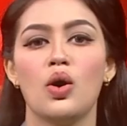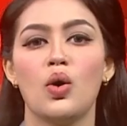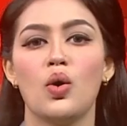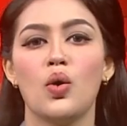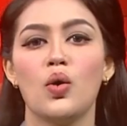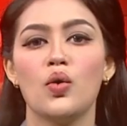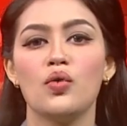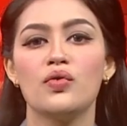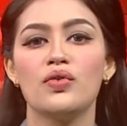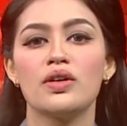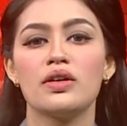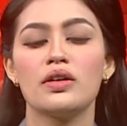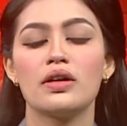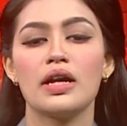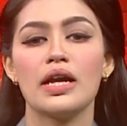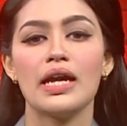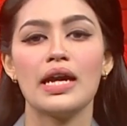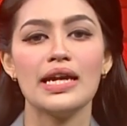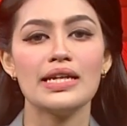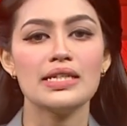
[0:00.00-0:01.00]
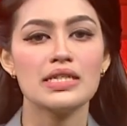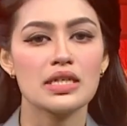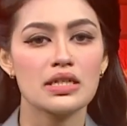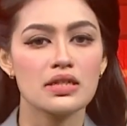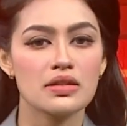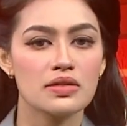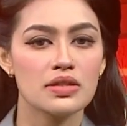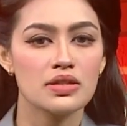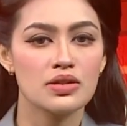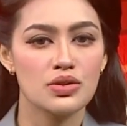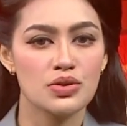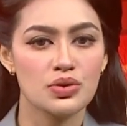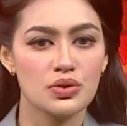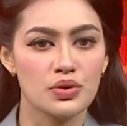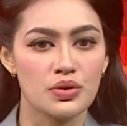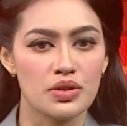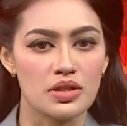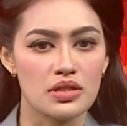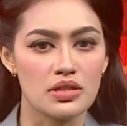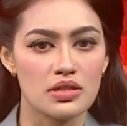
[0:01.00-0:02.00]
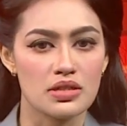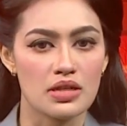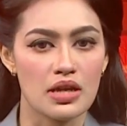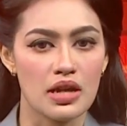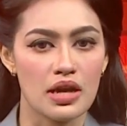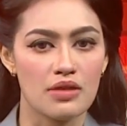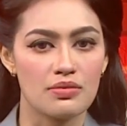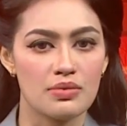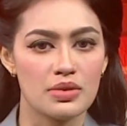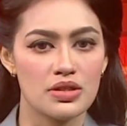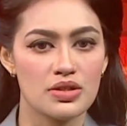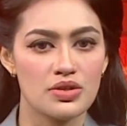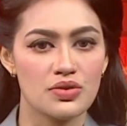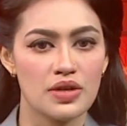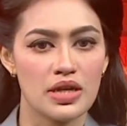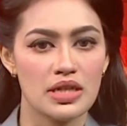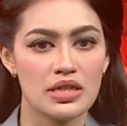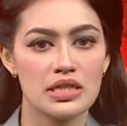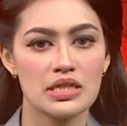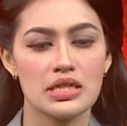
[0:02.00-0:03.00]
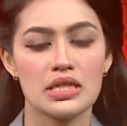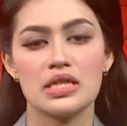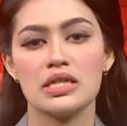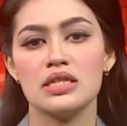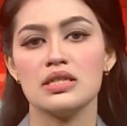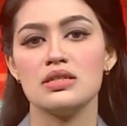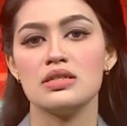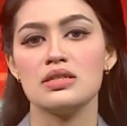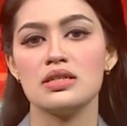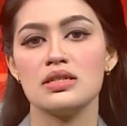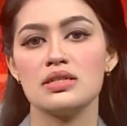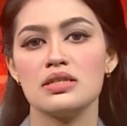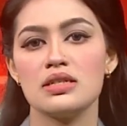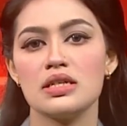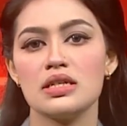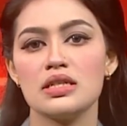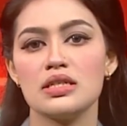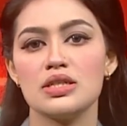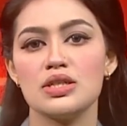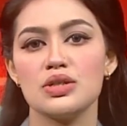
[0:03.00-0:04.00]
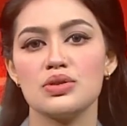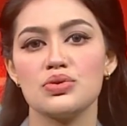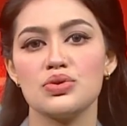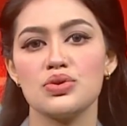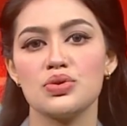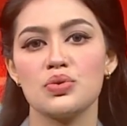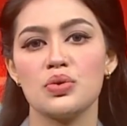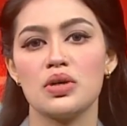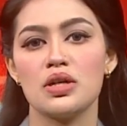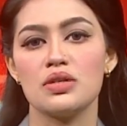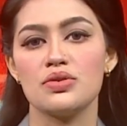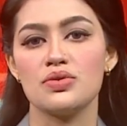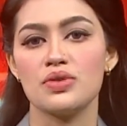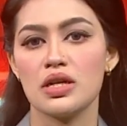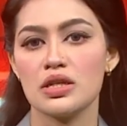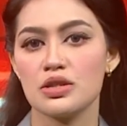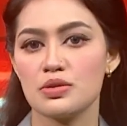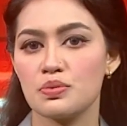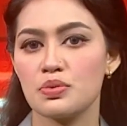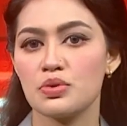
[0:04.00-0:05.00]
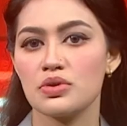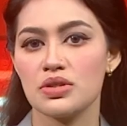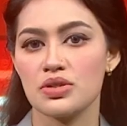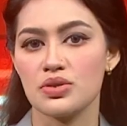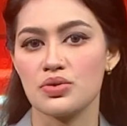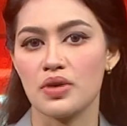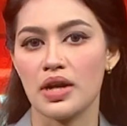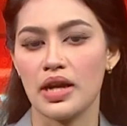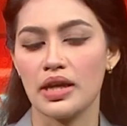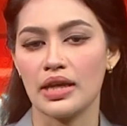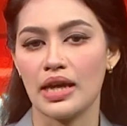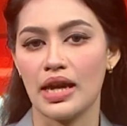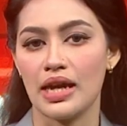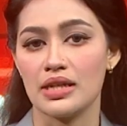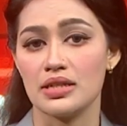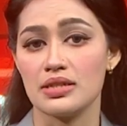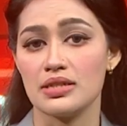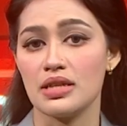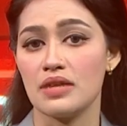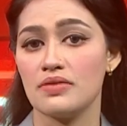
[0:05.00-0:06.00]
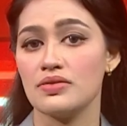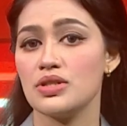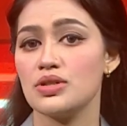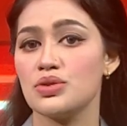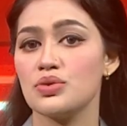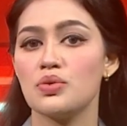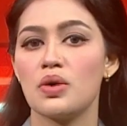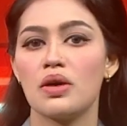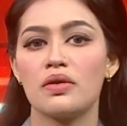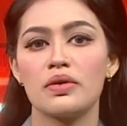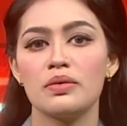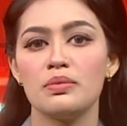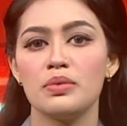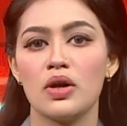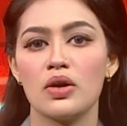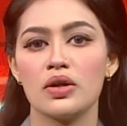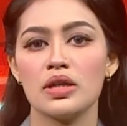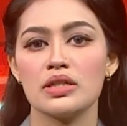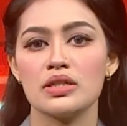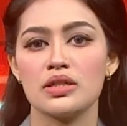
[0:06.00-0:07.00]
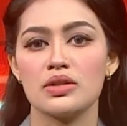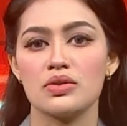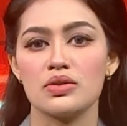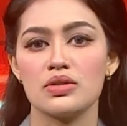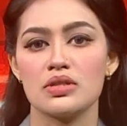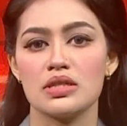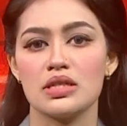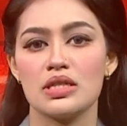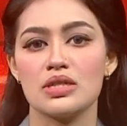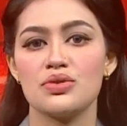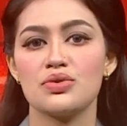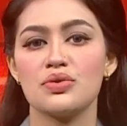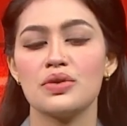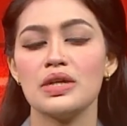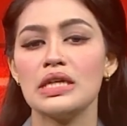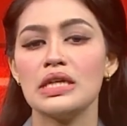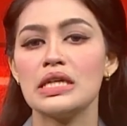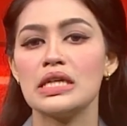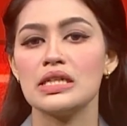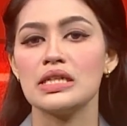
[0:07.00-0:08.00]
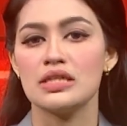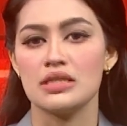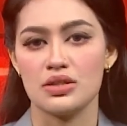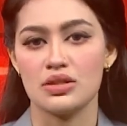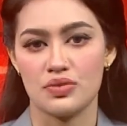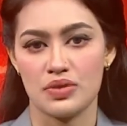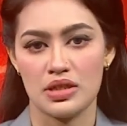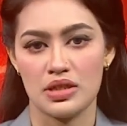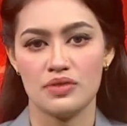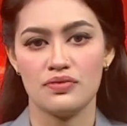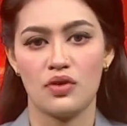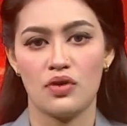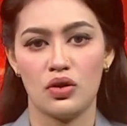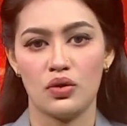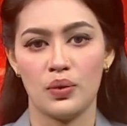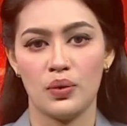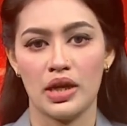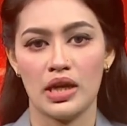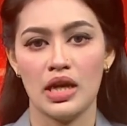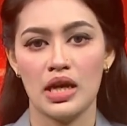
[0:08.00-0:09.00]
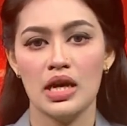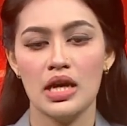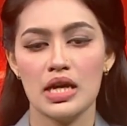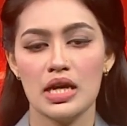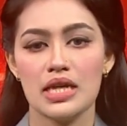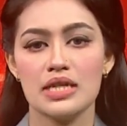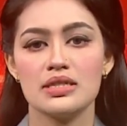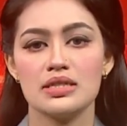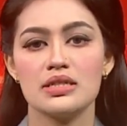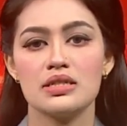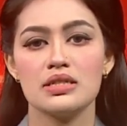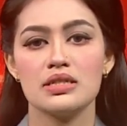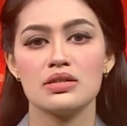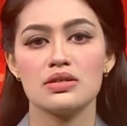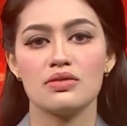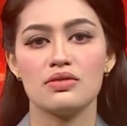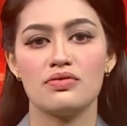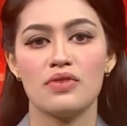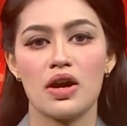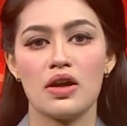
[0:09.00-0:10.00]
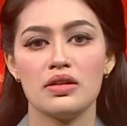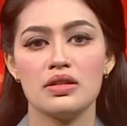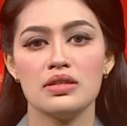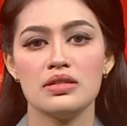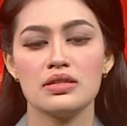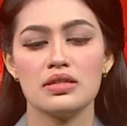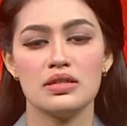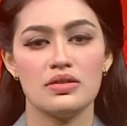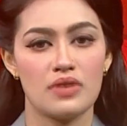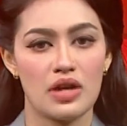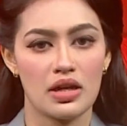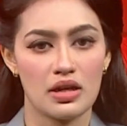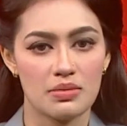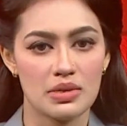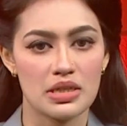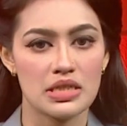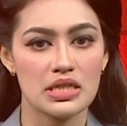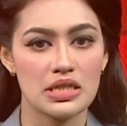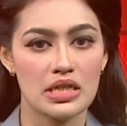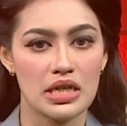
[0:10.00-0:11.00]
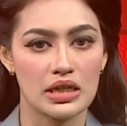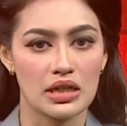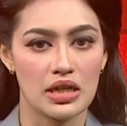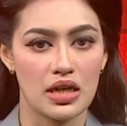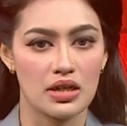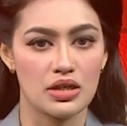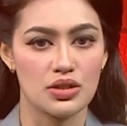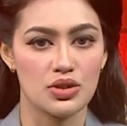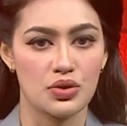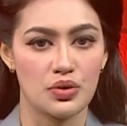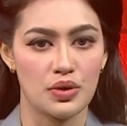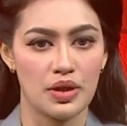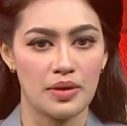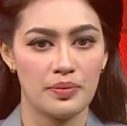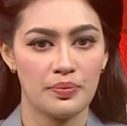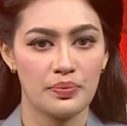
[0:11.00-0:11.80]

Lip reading: Over 800 tourists have been stranded in Sazeg due to a transport strike and a 72-hour blockade across the Tree Hill districts following incidents of violence in Rangamati and Khagachuri.